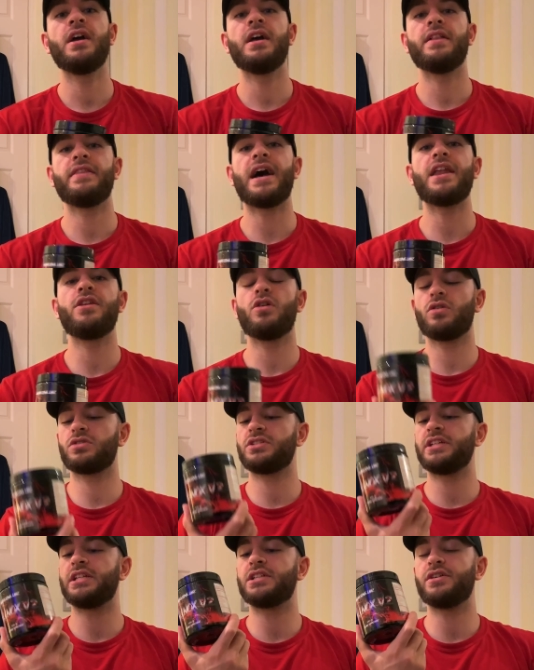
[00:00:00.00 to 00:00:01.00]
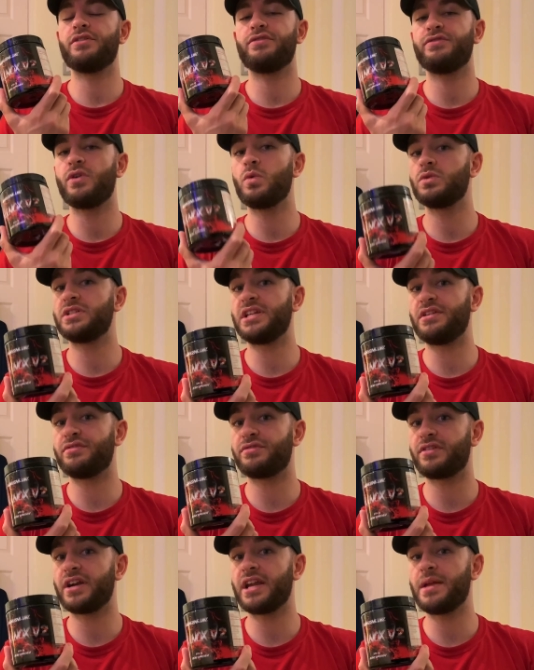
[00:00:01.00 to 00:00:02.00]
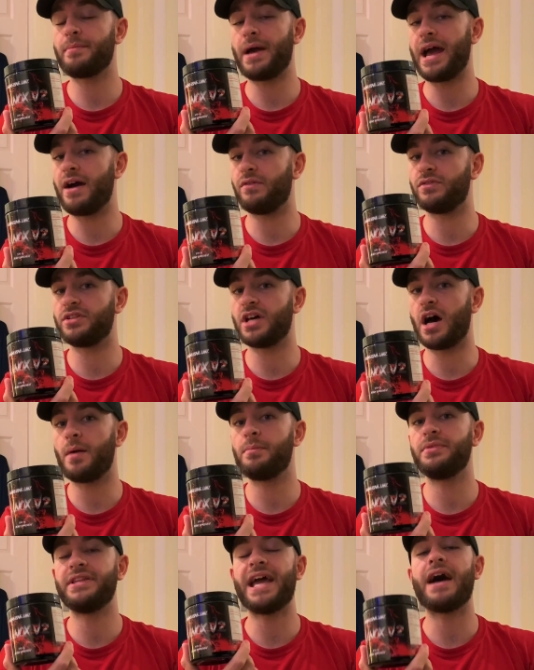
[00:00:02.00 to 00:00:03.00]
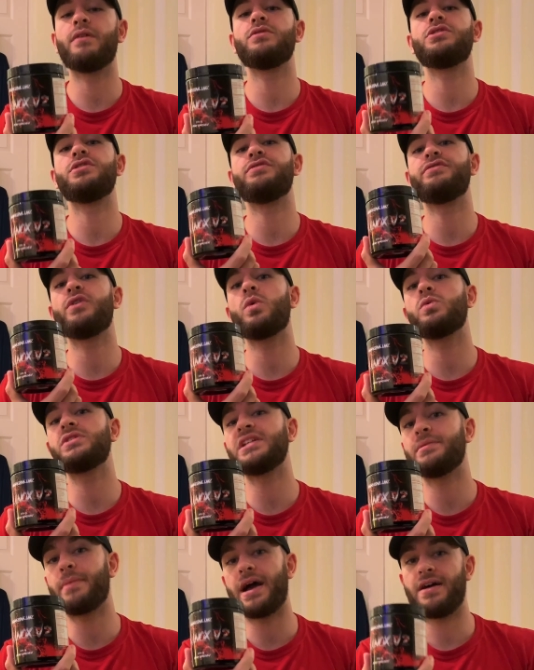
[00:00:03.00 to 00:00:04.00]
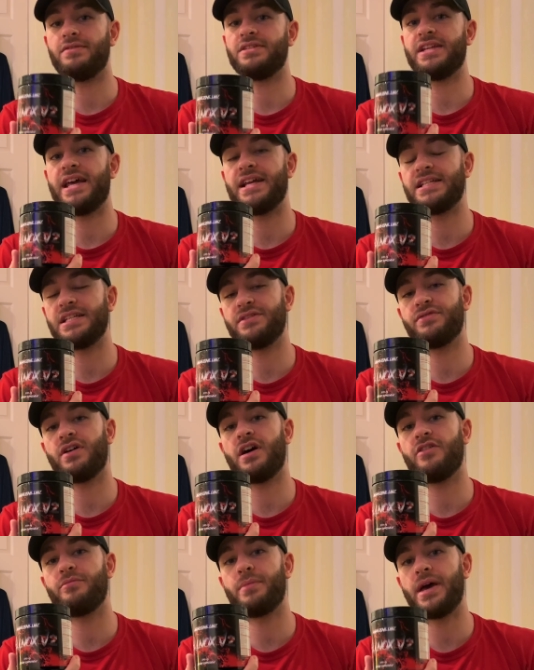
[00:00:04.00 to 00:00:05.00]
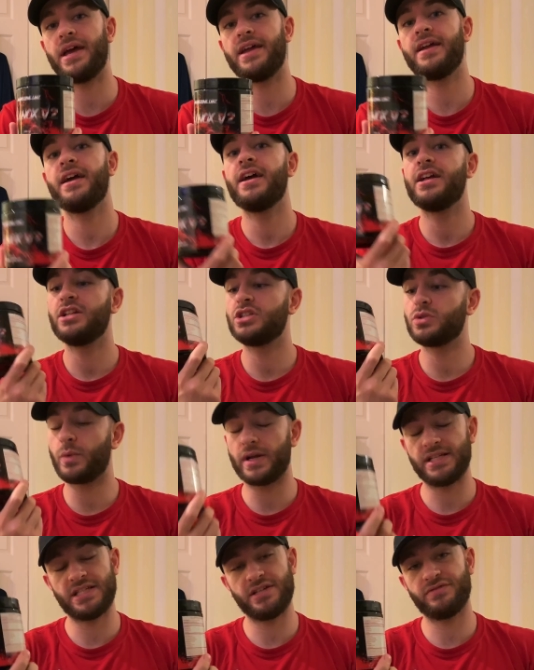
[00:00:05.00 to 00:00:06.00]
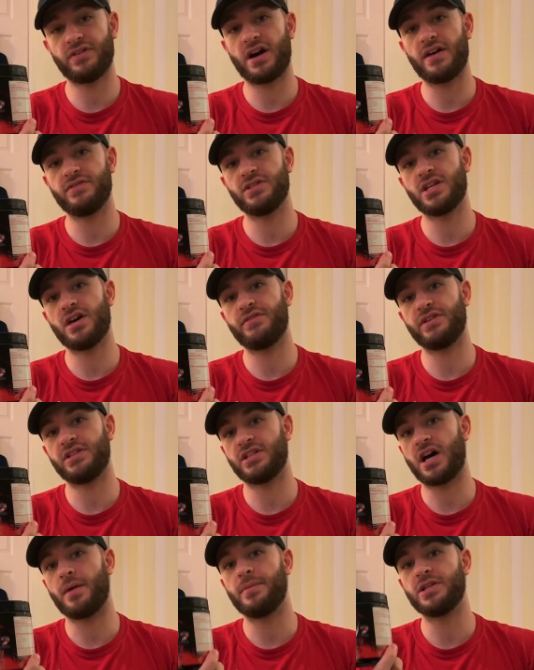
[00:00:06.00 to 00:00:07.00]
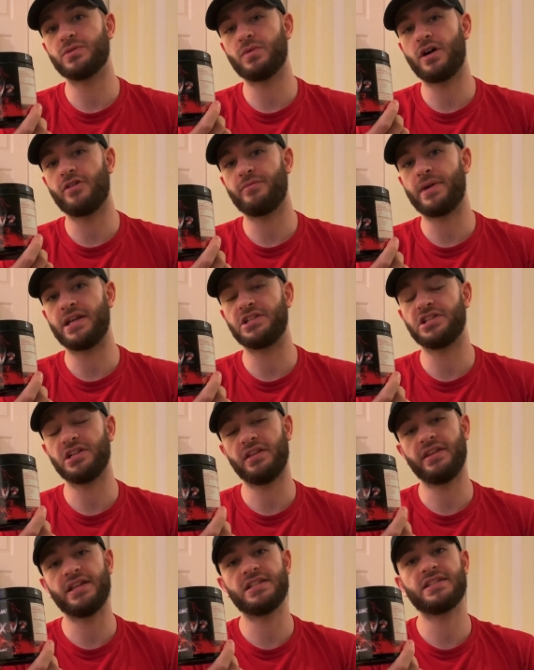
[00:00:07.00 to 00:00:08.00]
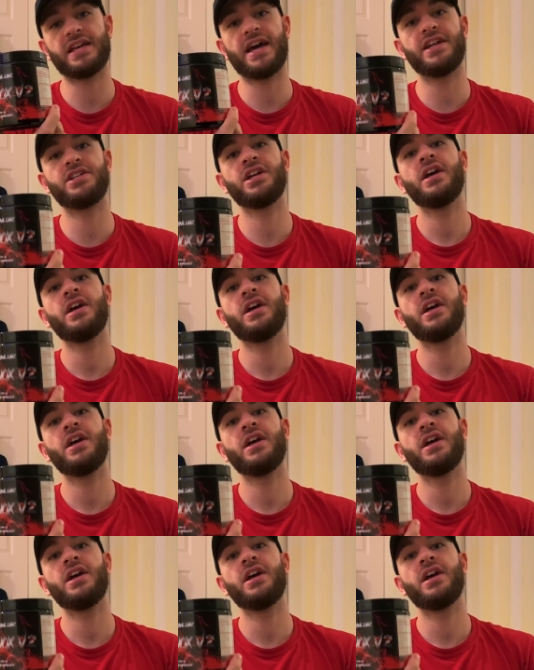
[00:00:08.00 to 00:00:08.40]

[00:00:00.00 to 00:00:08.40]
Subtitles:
That knocks this £43 tub down to £40.85p, 25 serving tub, it's worth mentioning at this stage.